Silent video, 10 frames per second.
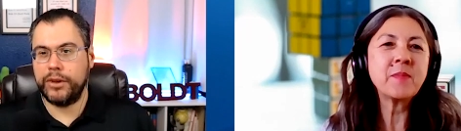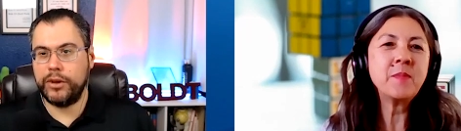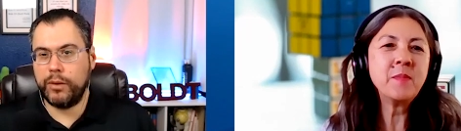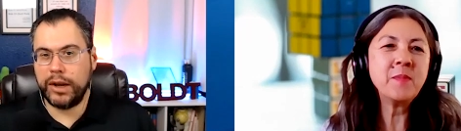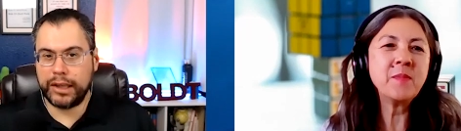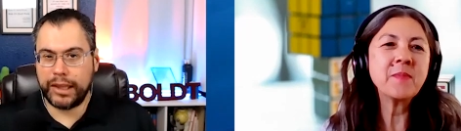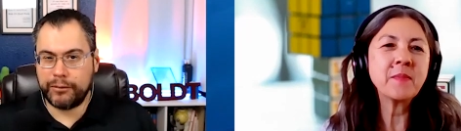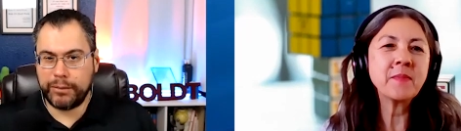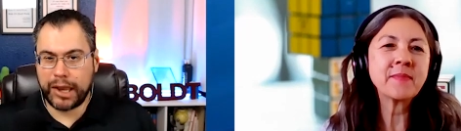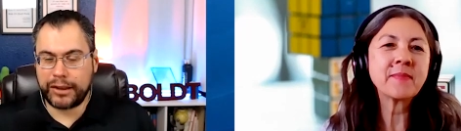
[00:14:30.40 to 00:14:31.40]
Speaker 1: you want to
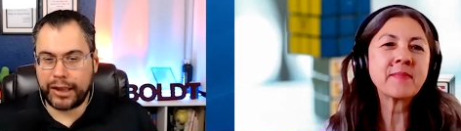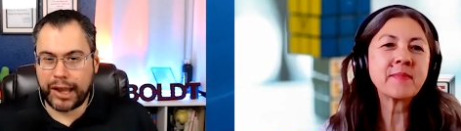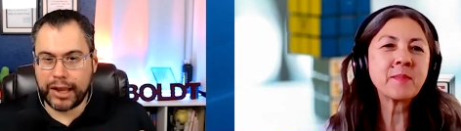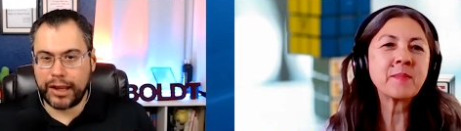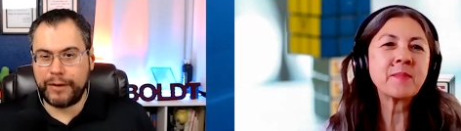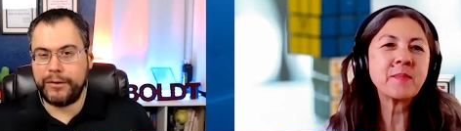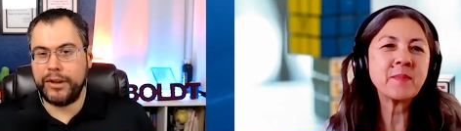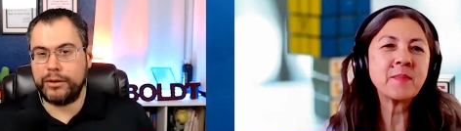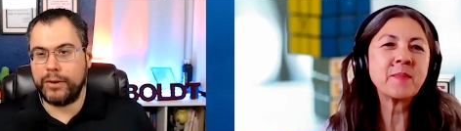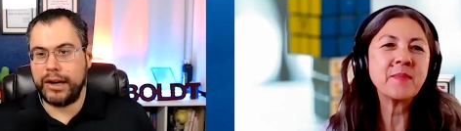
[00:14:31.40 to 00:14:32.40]
give back. Like I, I
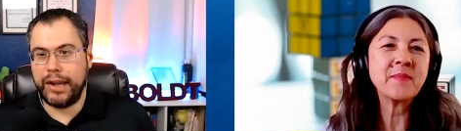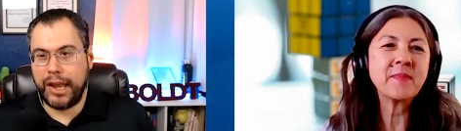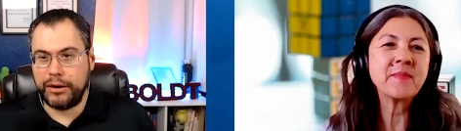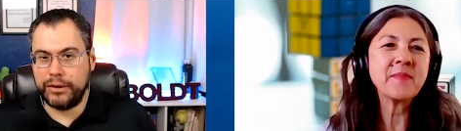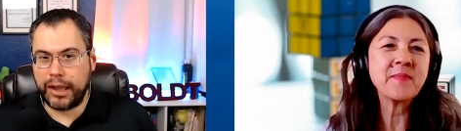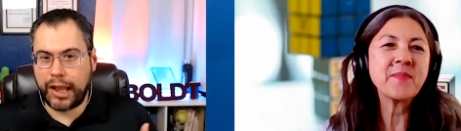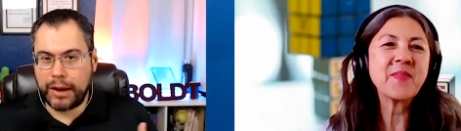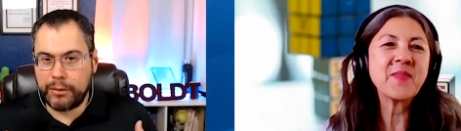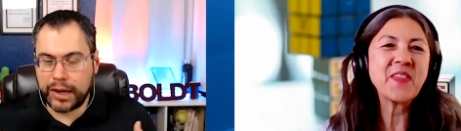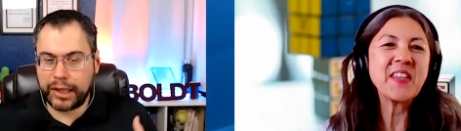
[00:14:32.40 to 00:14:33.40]
feel it right now. Like I
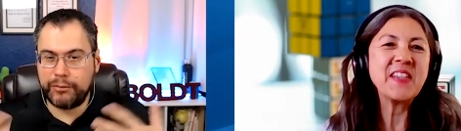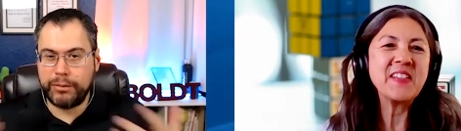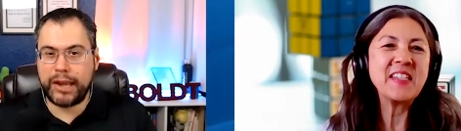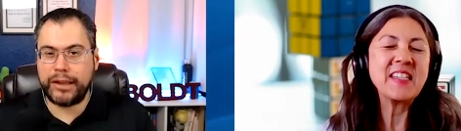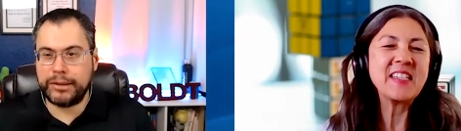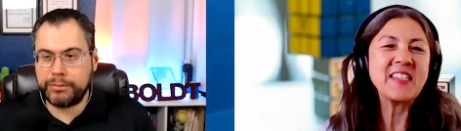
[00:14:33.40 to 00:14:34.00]
want to give back. That's